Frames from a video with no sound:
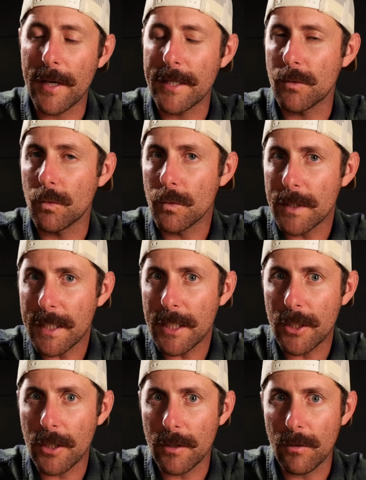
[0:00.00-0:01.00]
has really
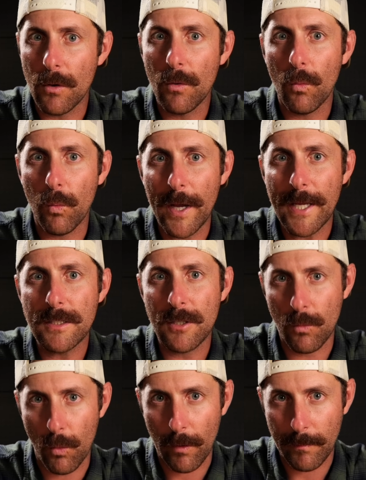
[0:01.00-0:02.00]
good weight
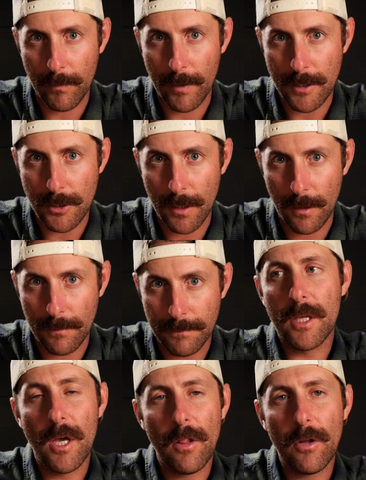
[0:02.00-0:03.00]
to warmth ratio. The
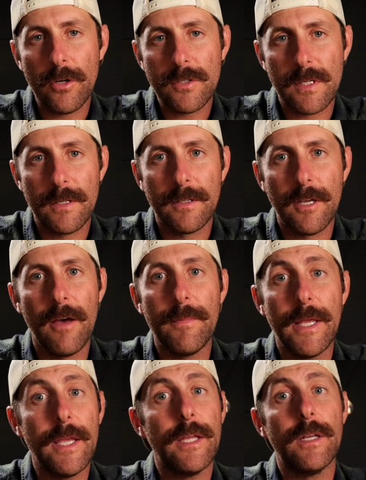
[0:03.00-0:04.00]
colors come
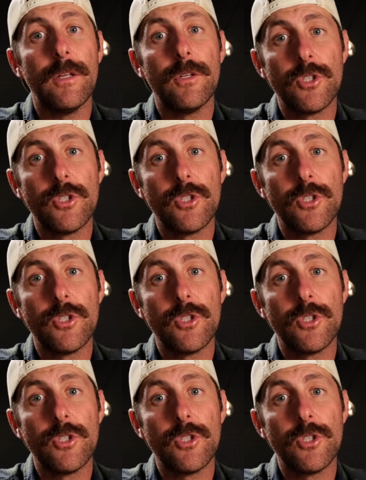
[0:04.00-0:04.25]
in